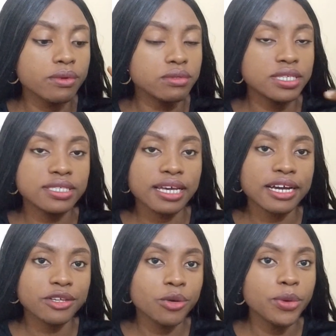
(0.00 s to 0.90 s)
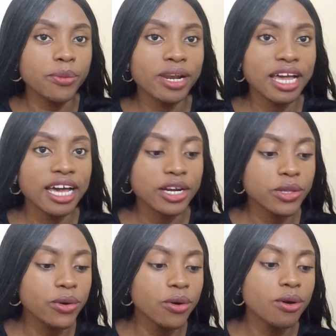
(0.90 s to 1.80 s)
this actor, popular
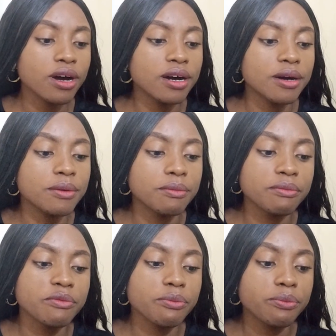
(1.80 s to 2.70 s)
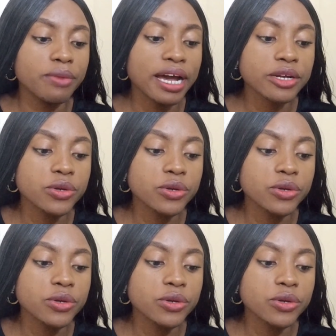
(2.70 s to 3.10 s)
actor